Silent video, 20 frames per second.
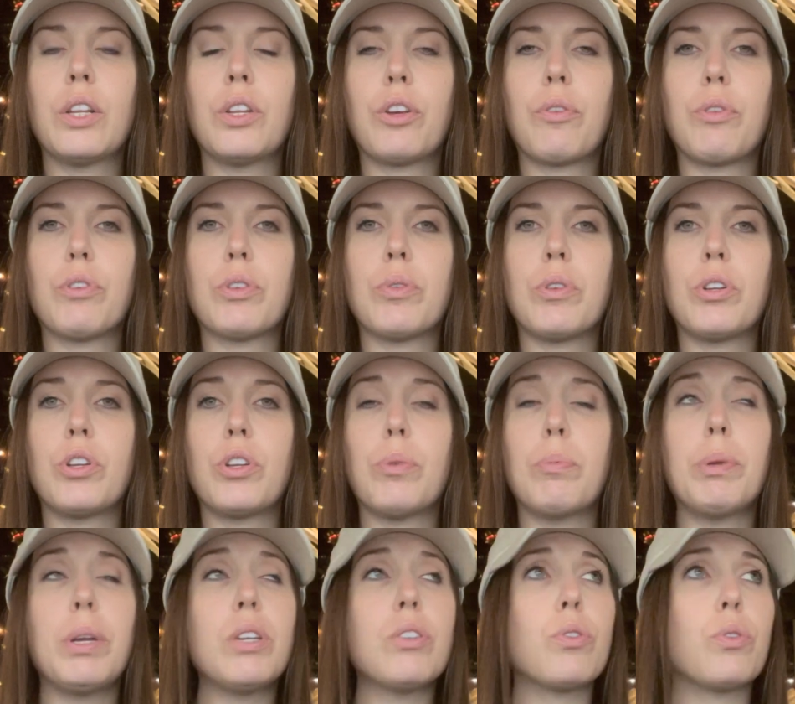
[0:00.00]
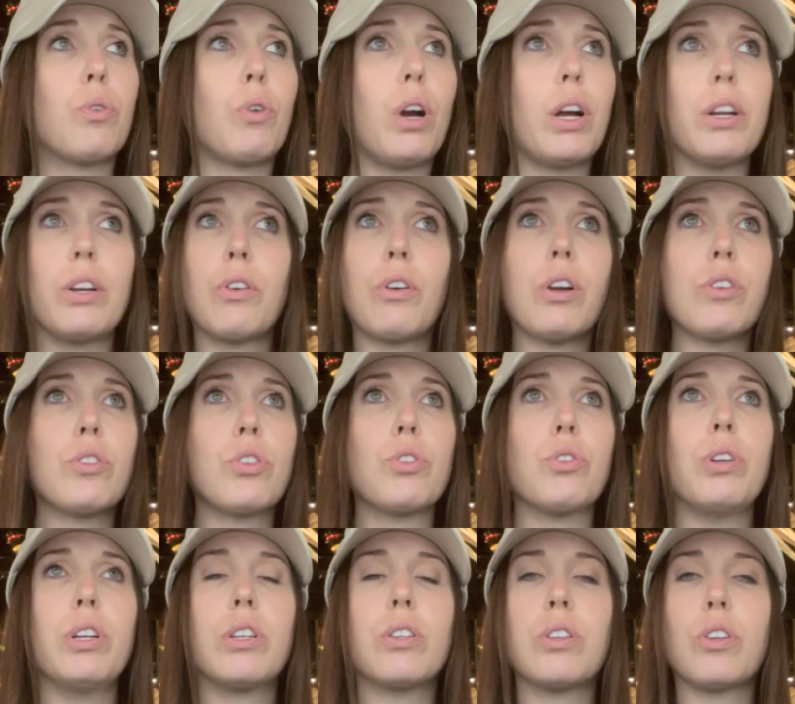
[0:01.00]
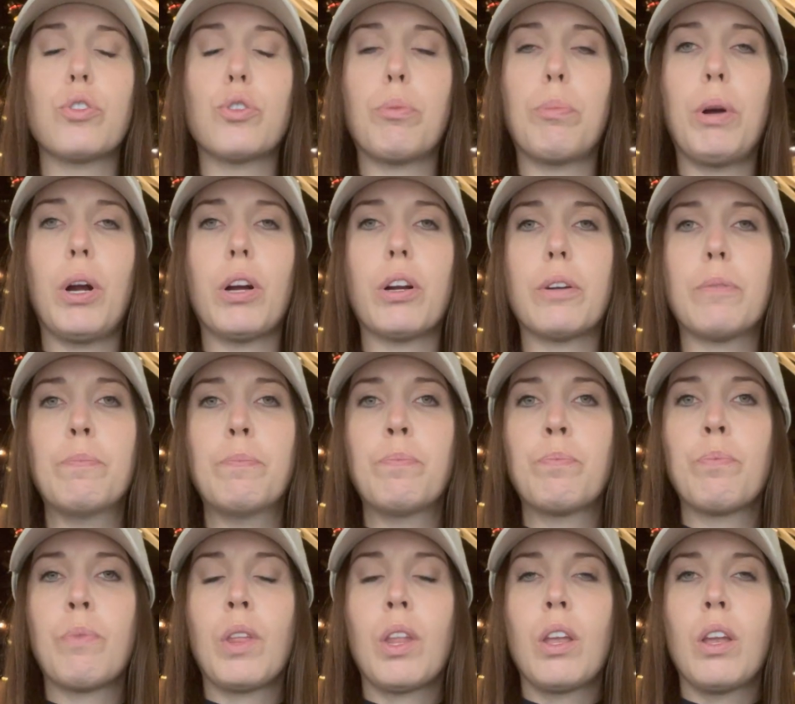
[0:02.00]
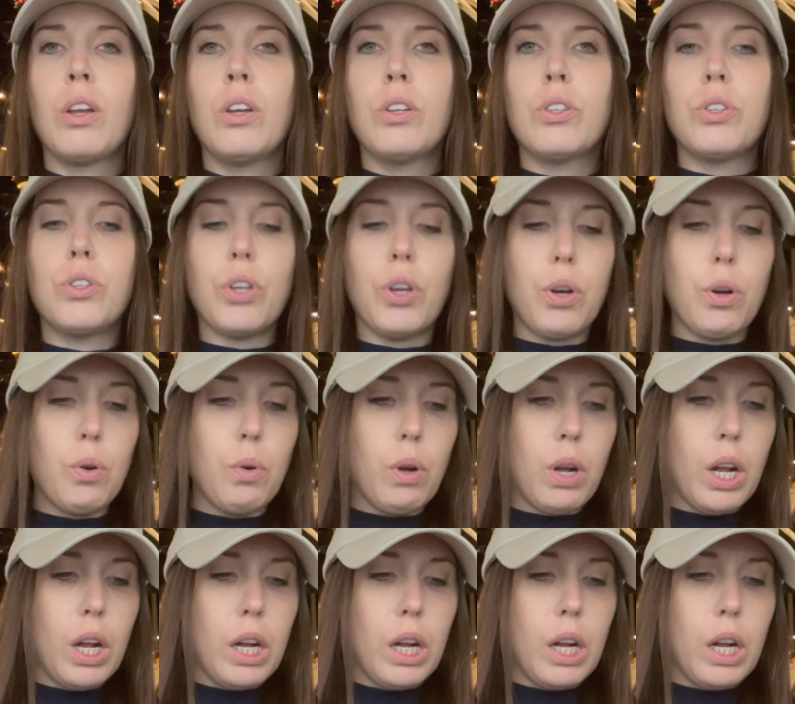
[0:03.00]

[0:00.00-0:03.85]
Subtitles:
with vicinity, plus right across the street is Central Park. So